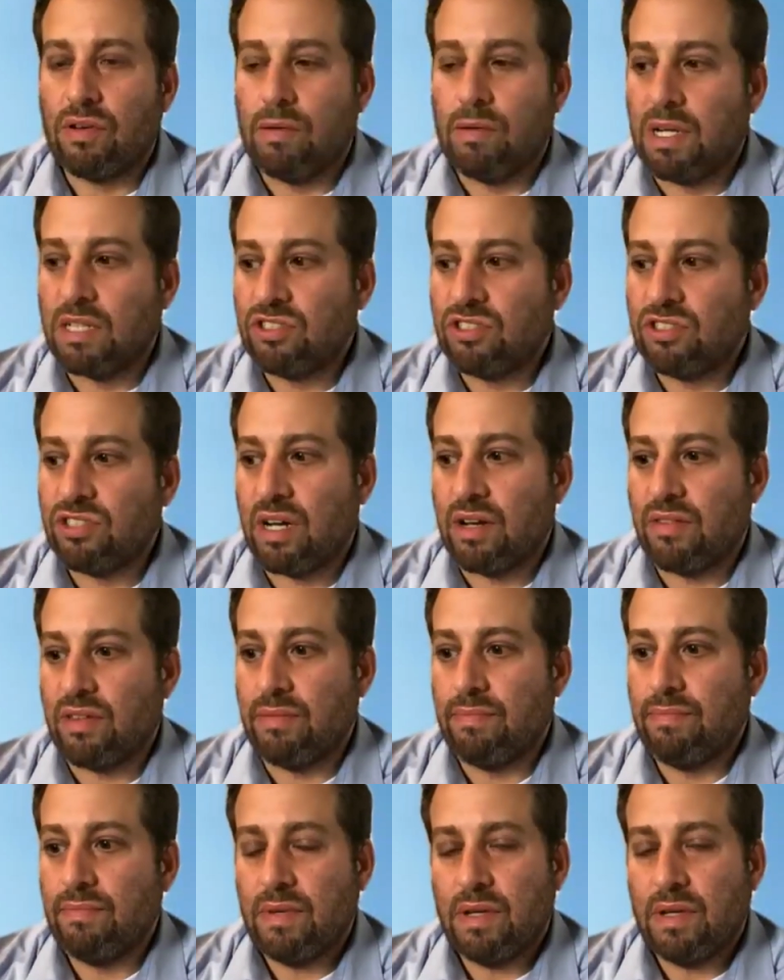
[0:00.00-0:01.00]
Jonathan.
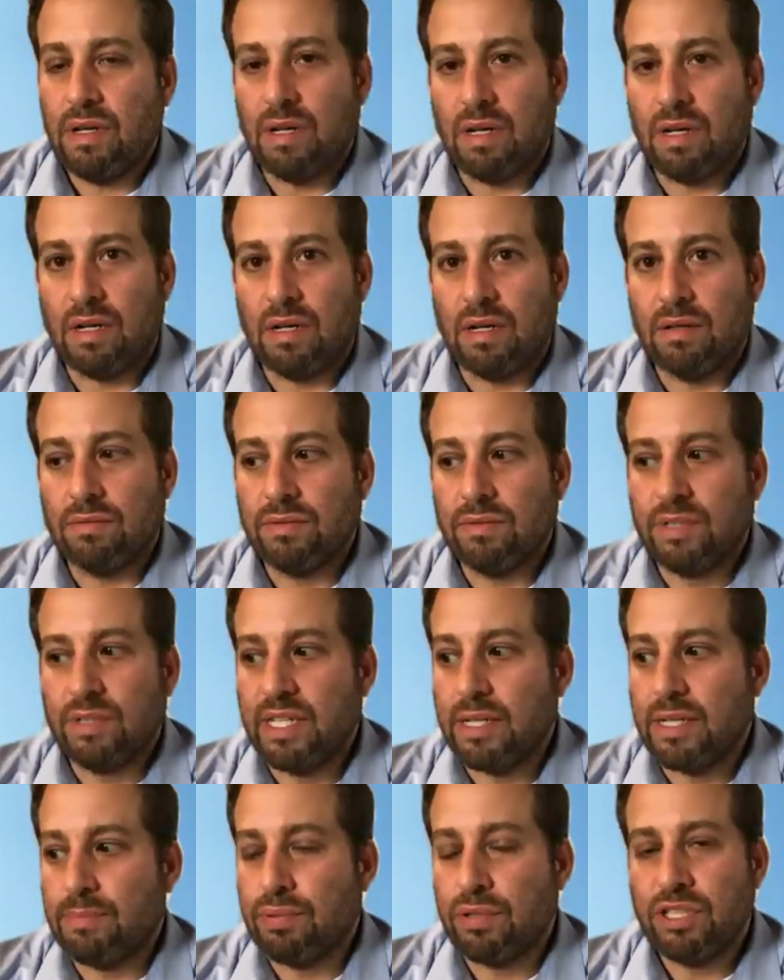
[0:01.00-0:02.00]
Really
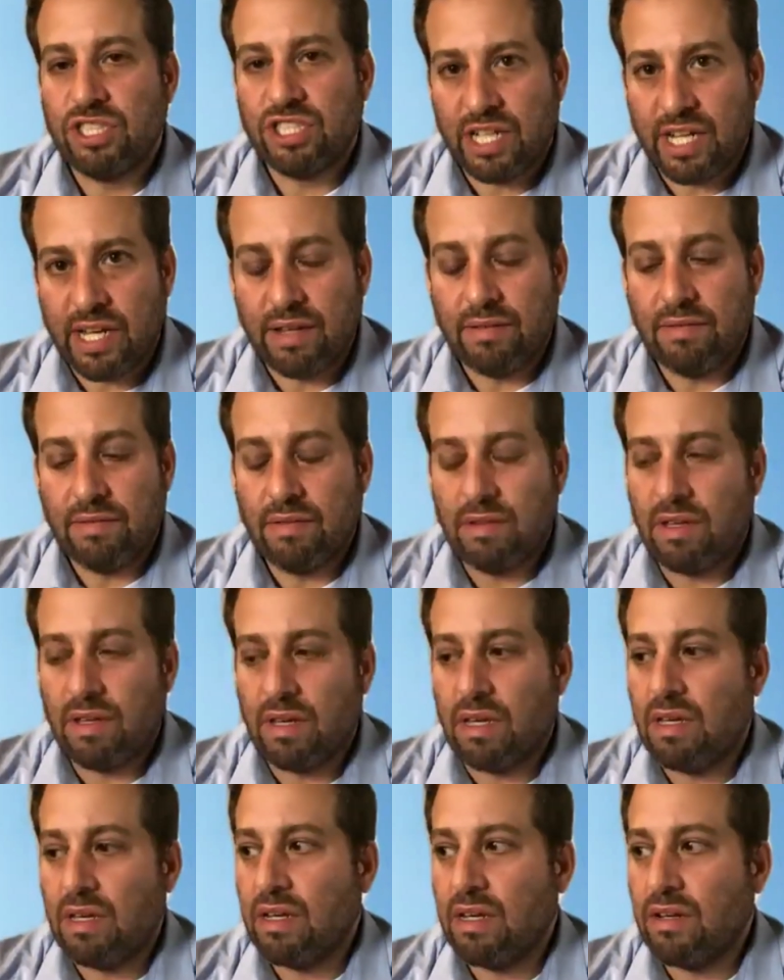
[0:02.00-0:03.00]
appreciate
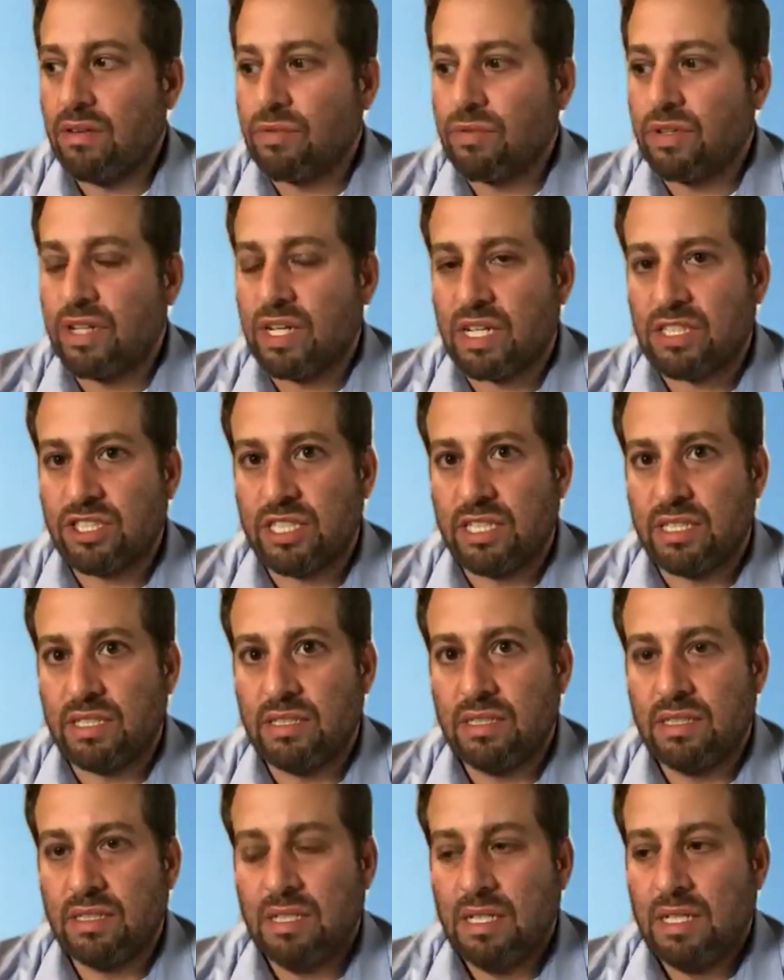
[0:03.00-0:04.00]
the
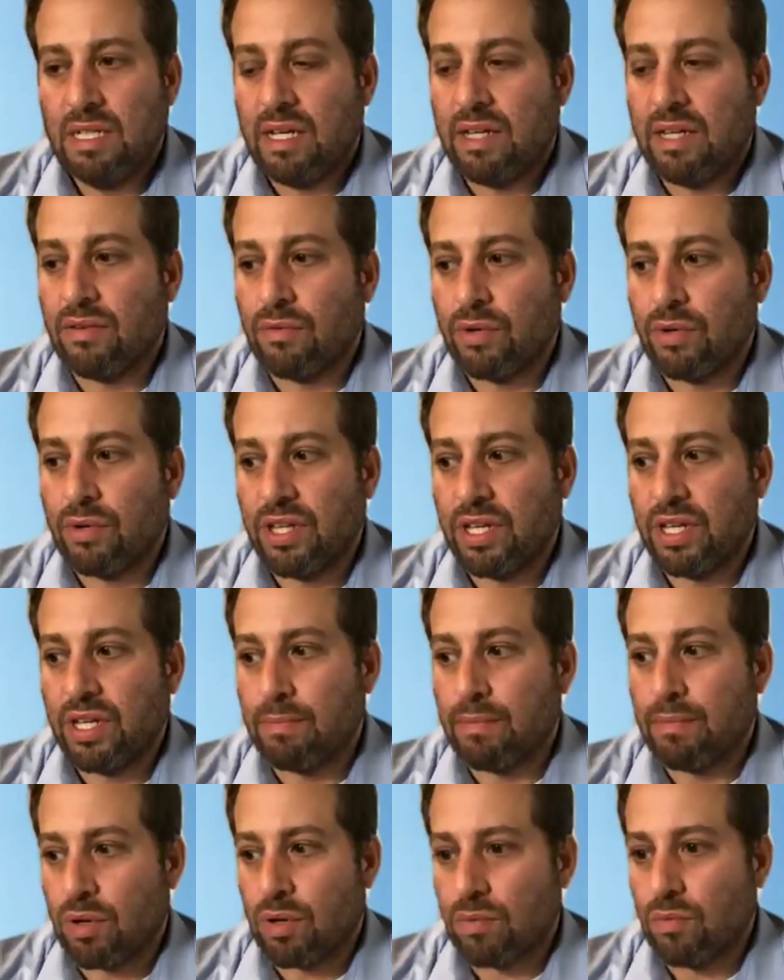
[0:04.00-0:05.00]
introduction and the really
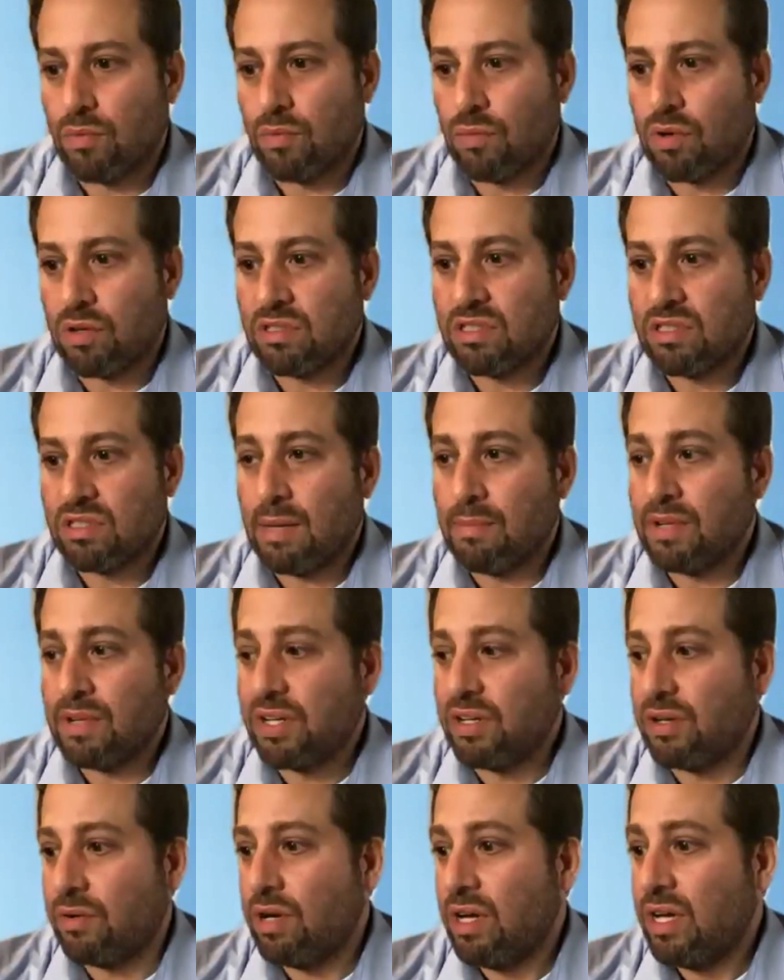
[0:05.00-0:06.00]
important words. I'm going
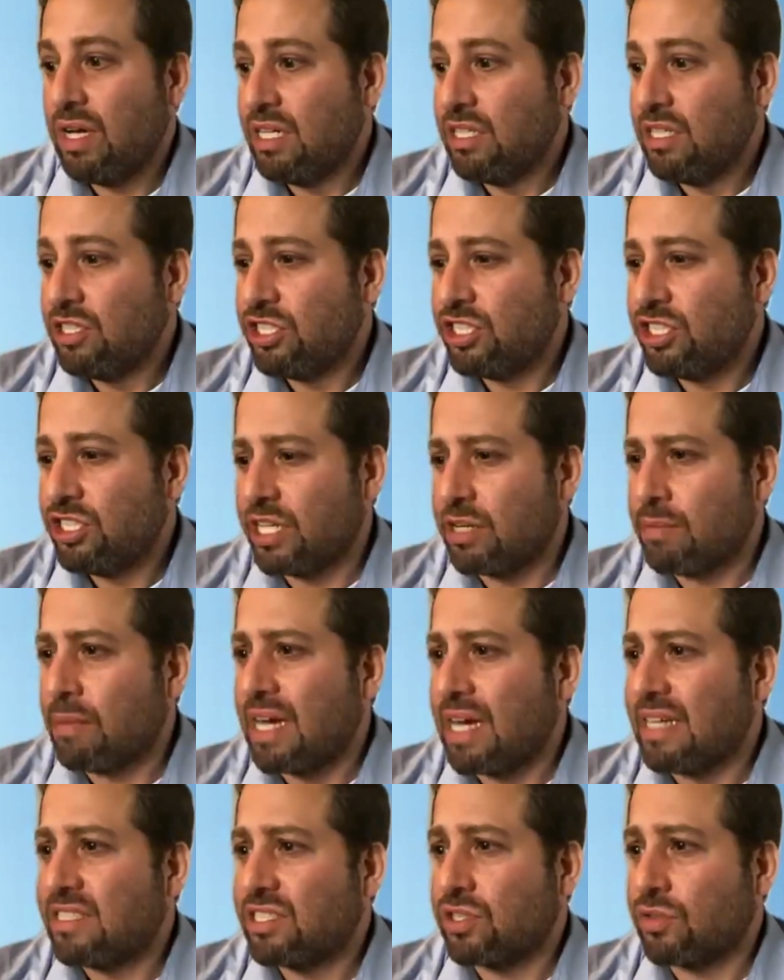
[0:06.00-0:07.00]
to share my
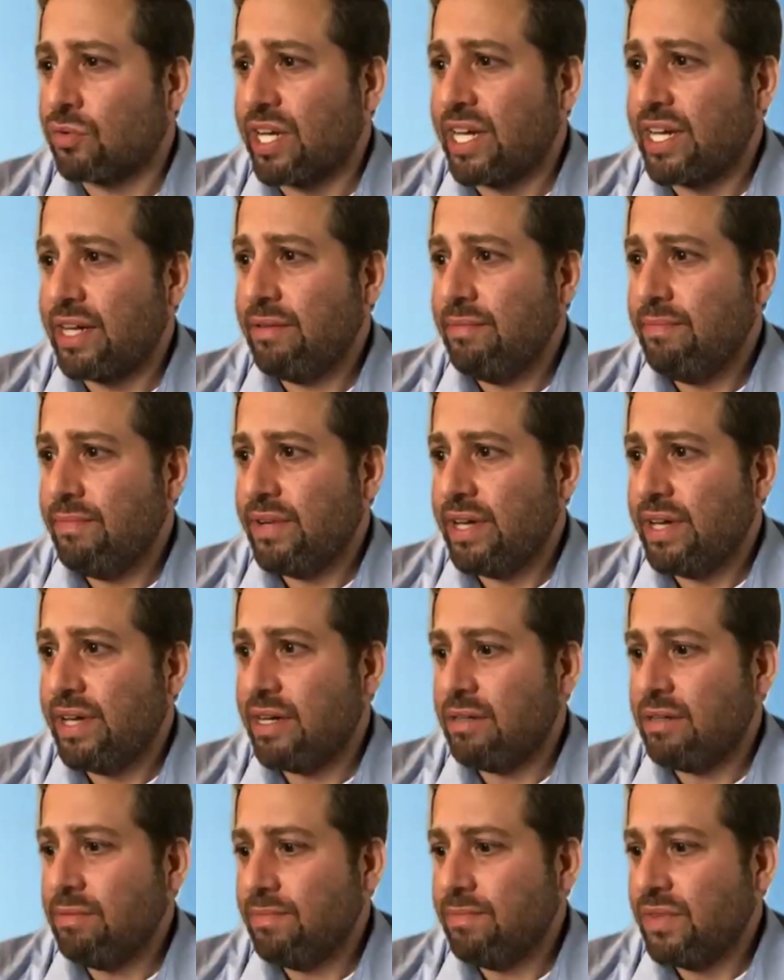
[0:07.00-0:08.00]
screen
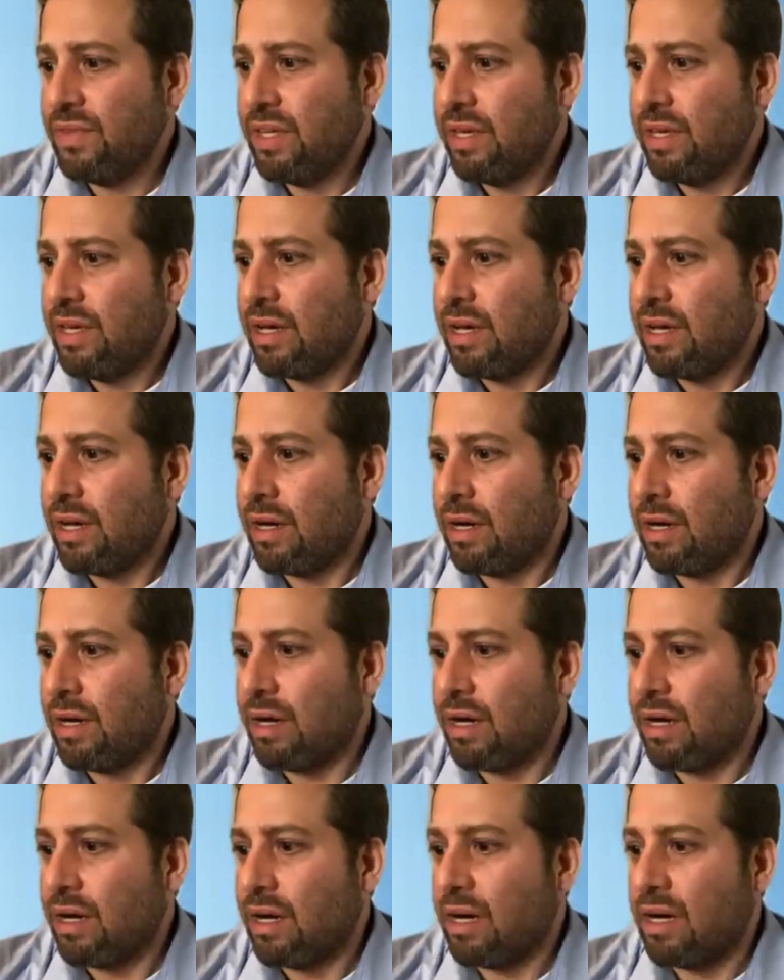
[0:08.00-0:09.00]
now
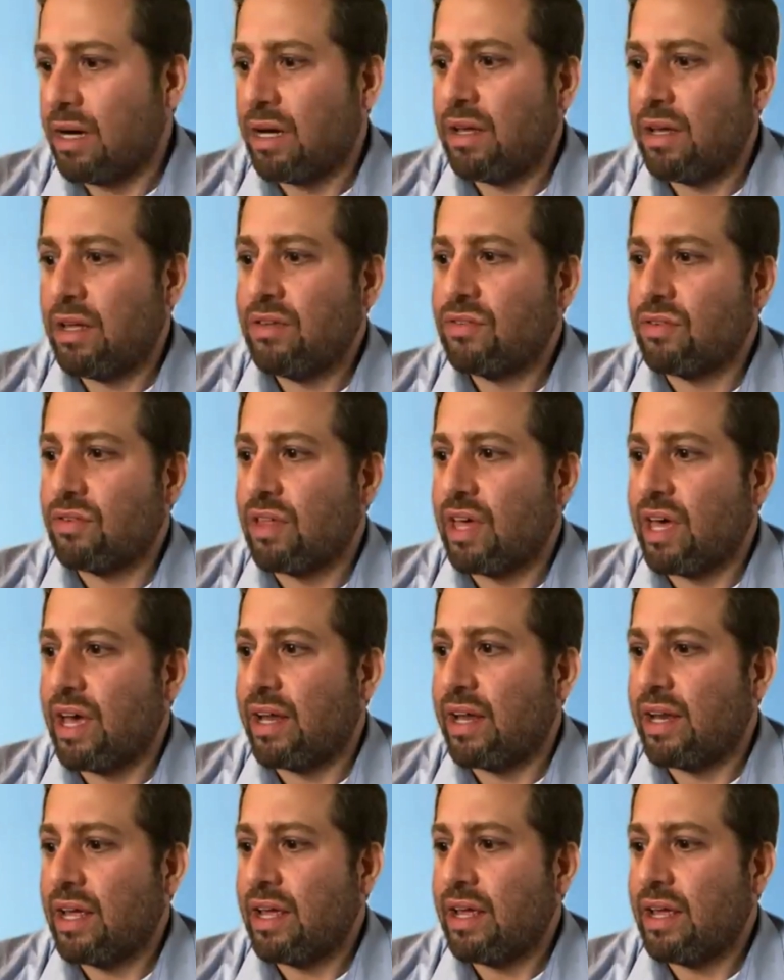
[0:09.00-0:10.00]
so
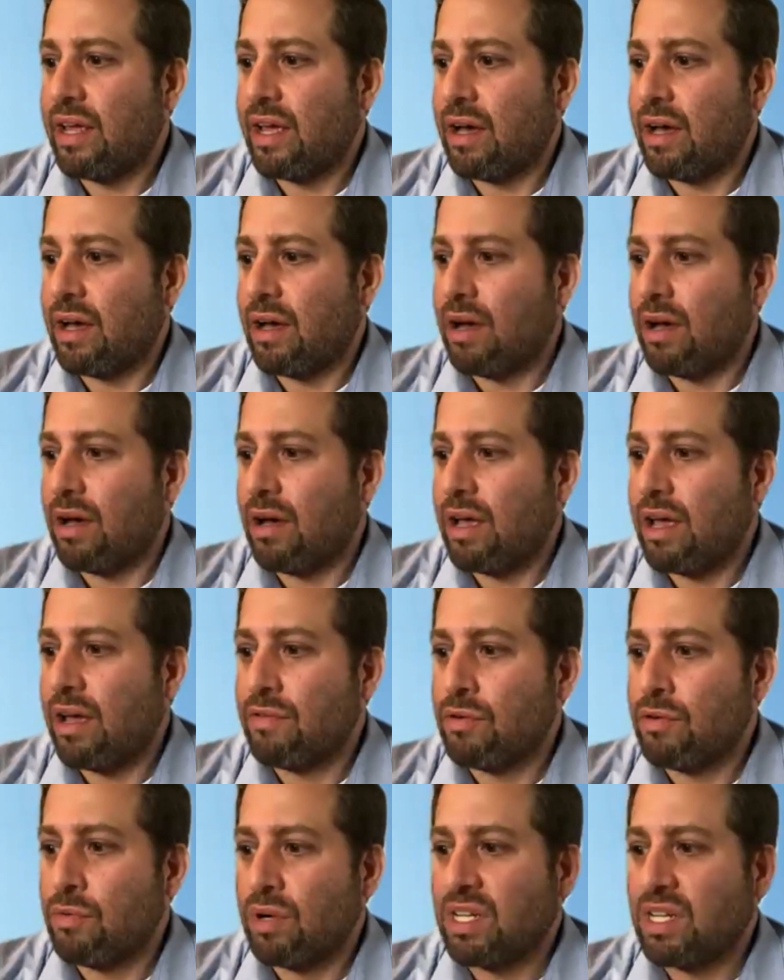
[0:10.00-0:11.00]
that
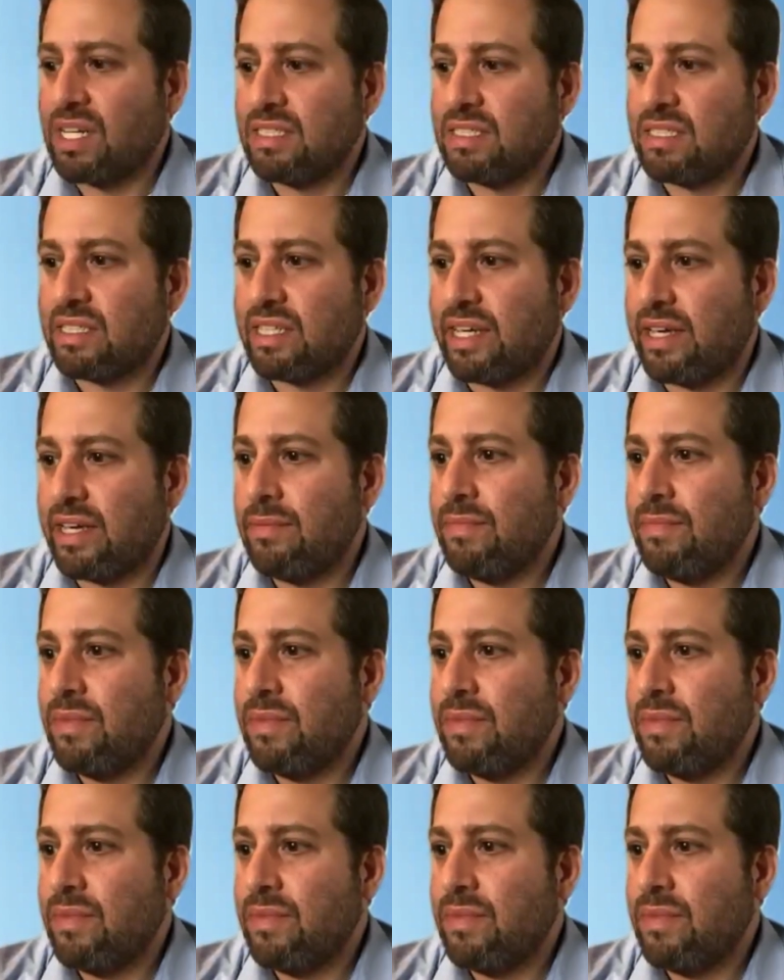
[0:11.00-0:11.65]
everyone can see